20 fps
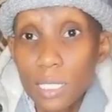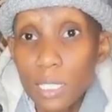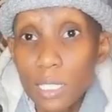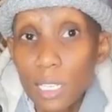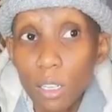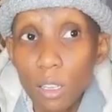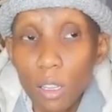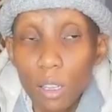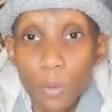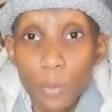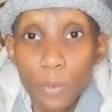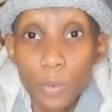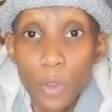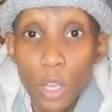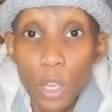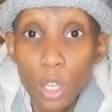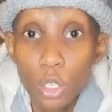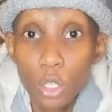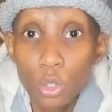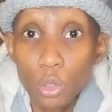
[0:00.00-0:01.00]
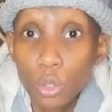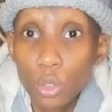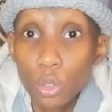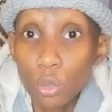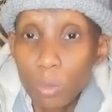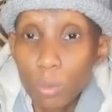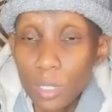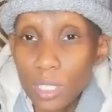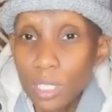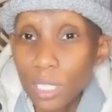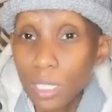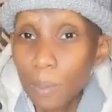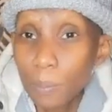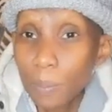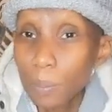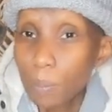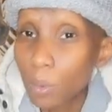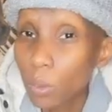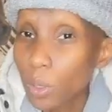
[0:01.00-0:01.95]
I see a lot of YouTubers telling